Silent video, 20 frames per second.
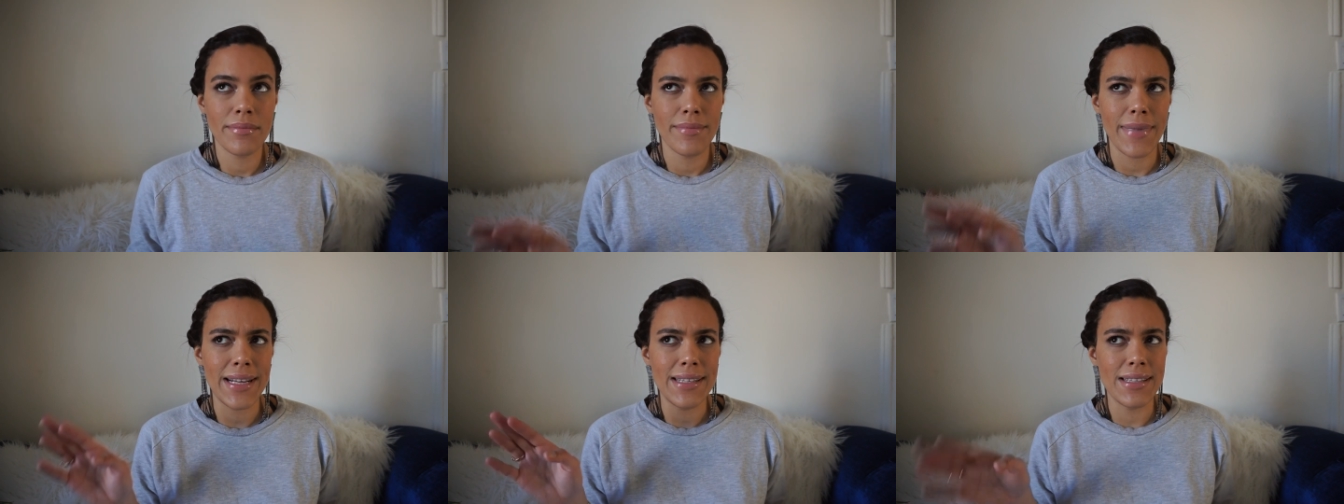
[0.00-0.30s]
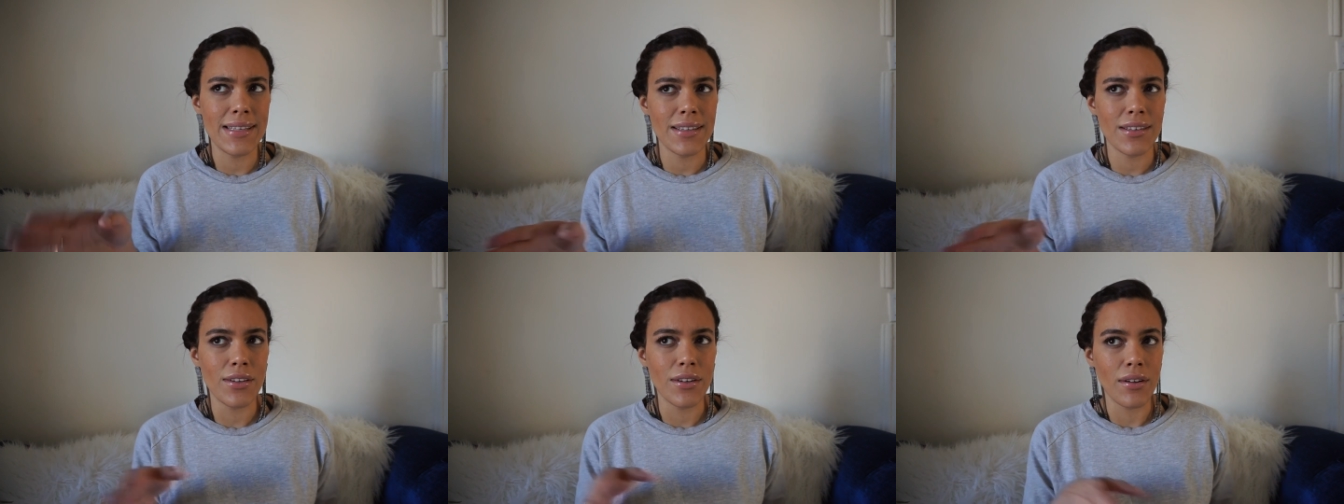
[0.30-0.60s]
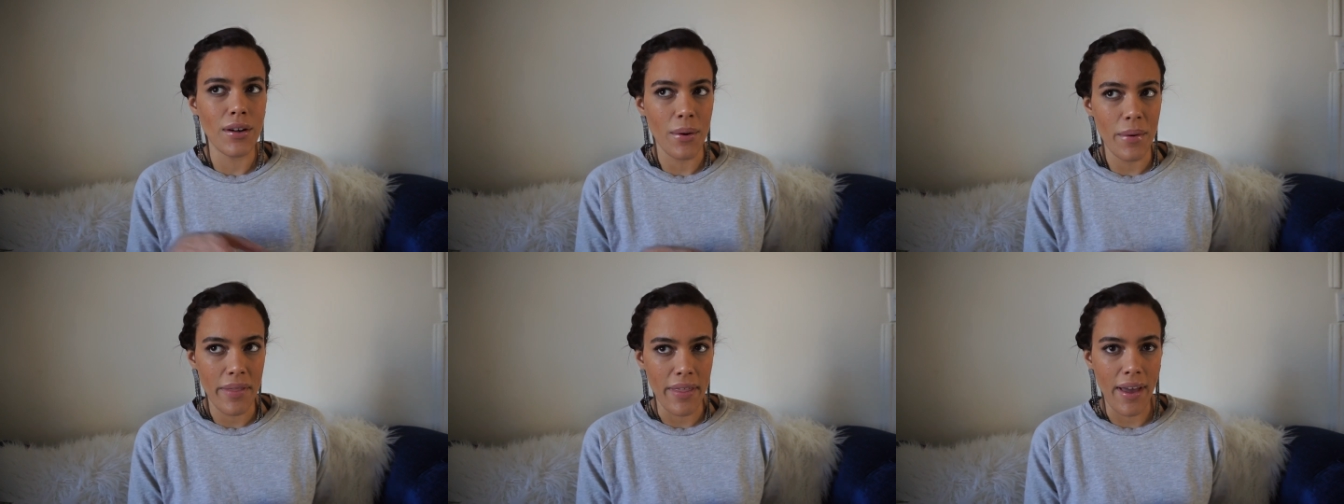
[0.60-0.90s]
I
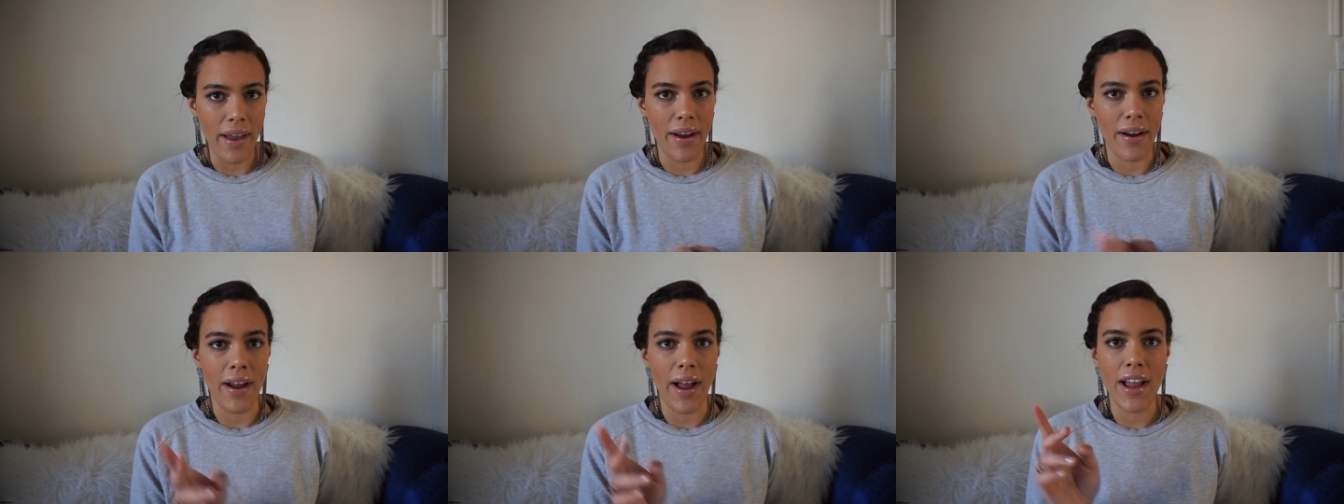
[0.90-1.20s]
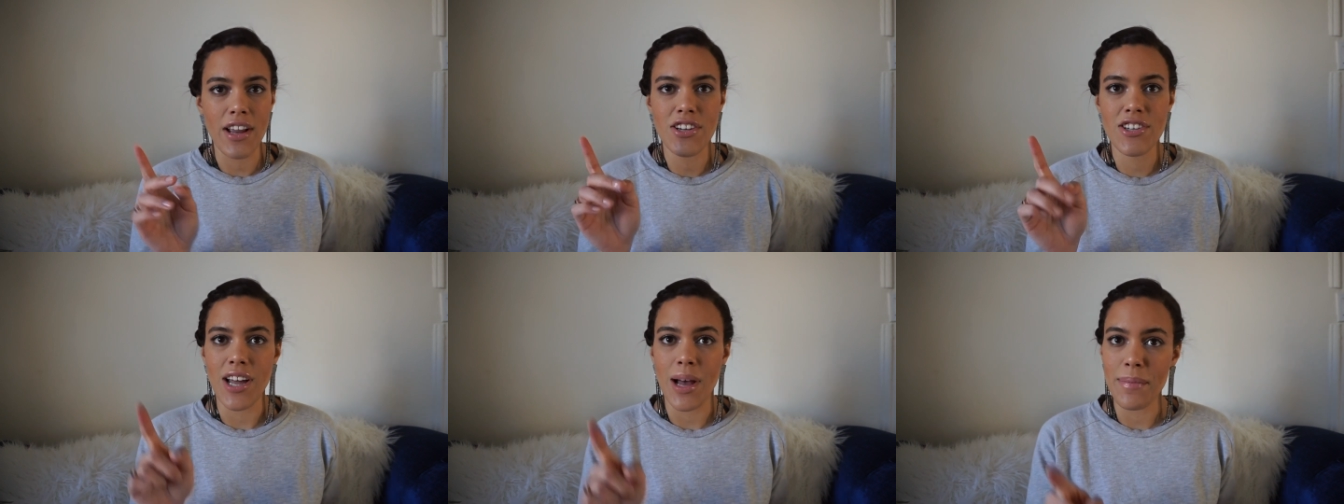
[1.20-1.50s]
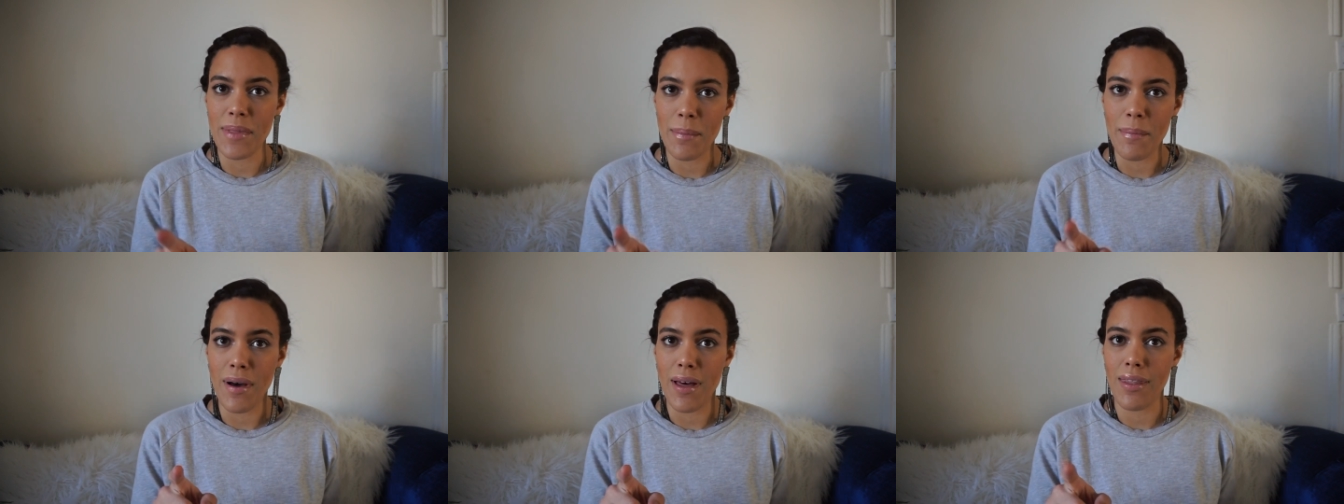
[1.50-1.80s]
didn't go there, I
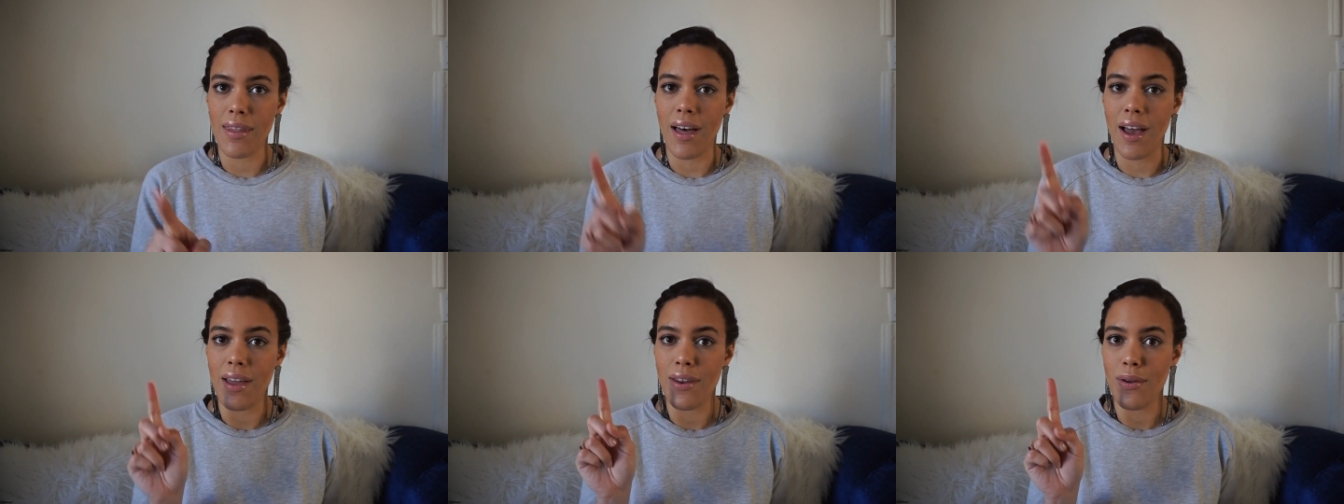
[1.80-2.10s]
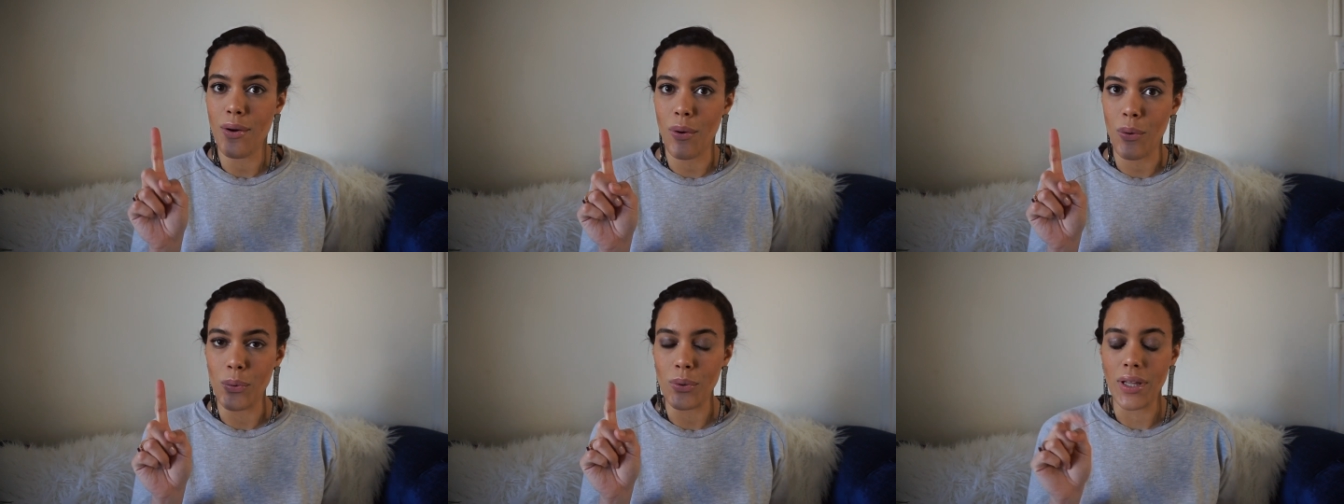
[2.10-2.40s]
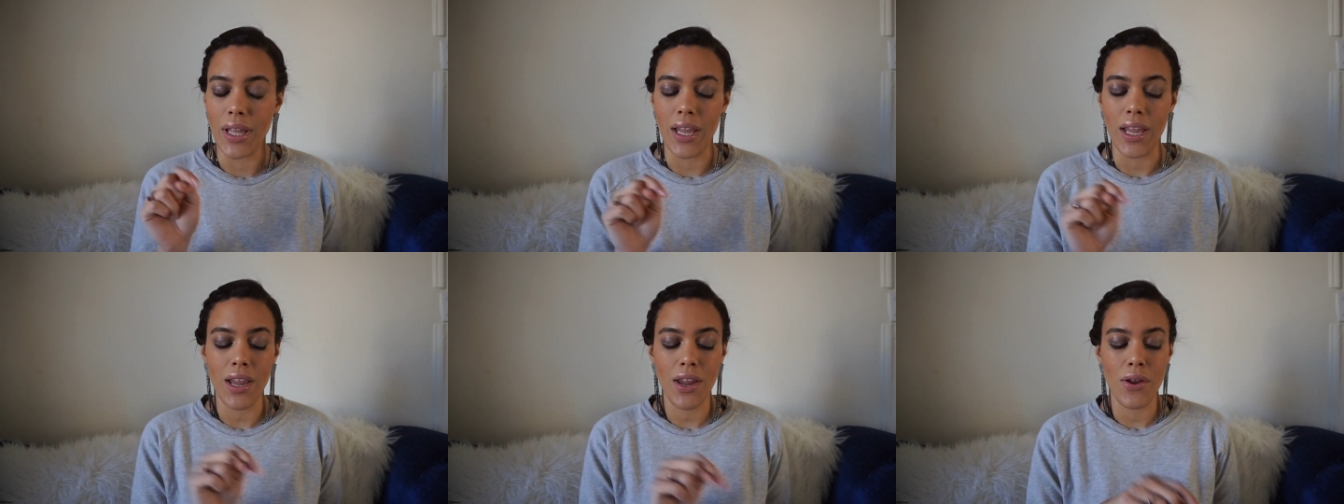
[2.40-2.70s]
shopped them online
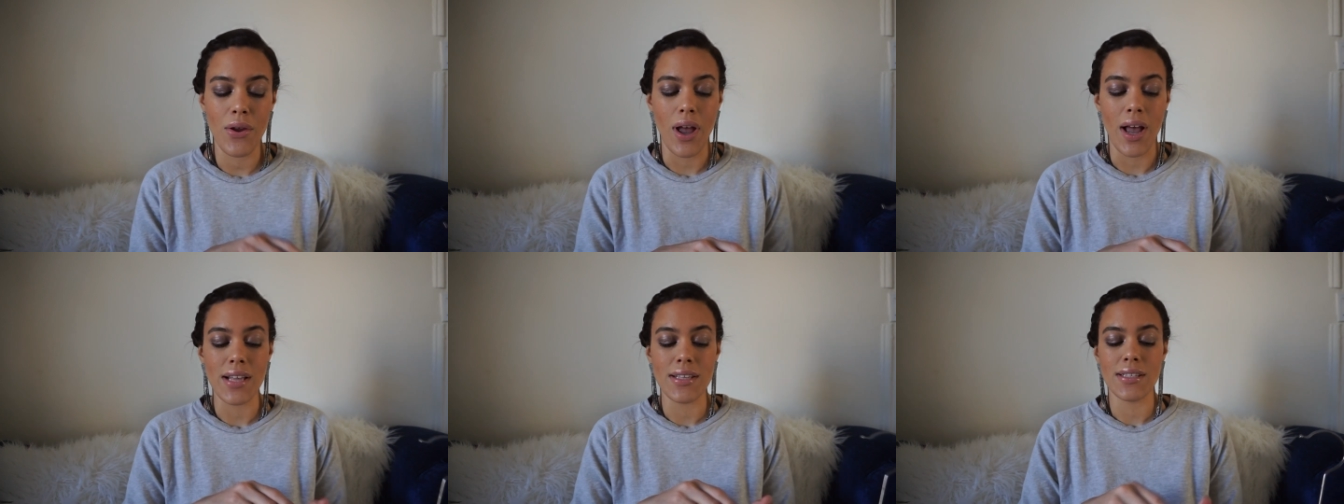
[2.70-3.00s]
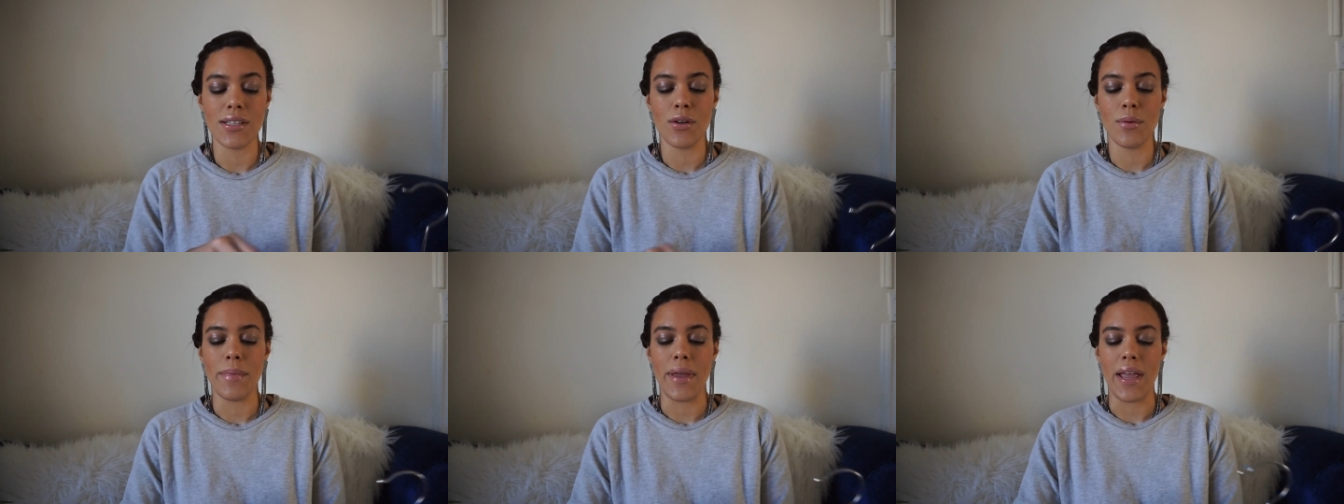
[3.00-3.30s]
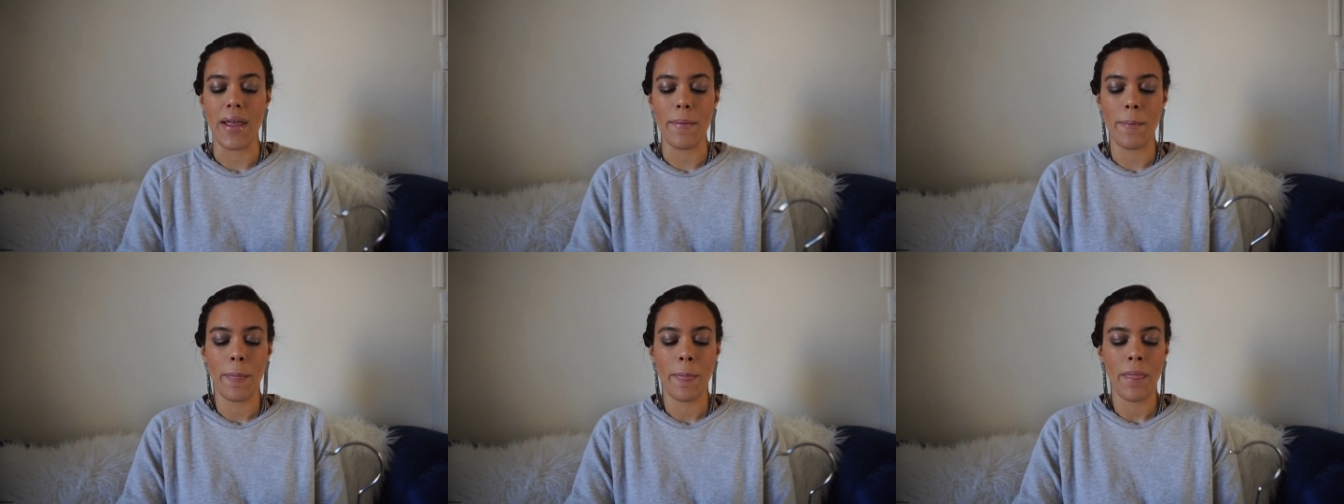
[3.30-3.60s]
only, you guys know
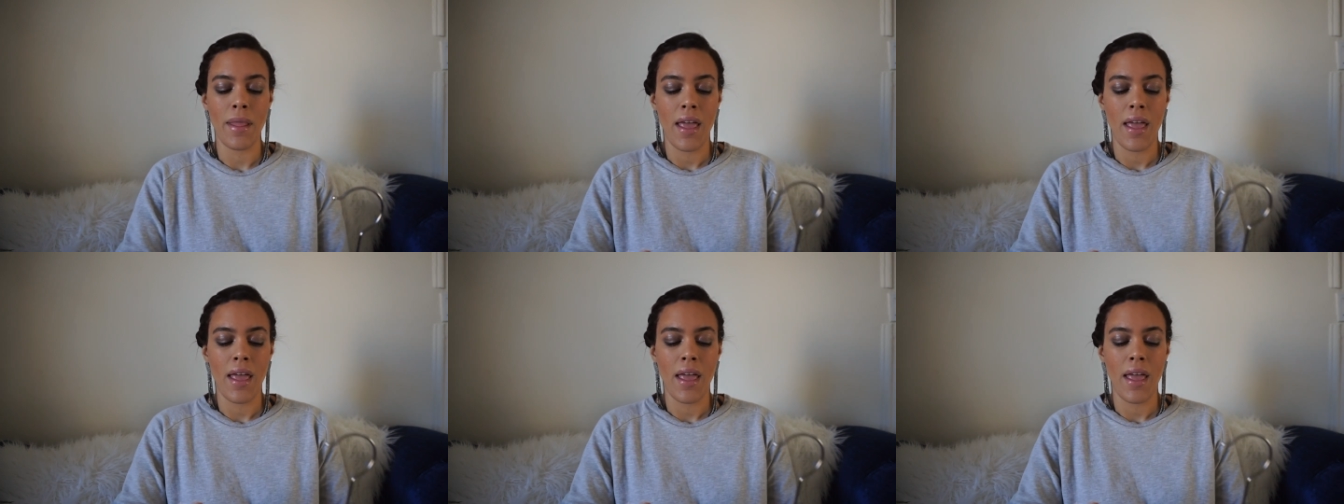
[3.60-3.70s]
me.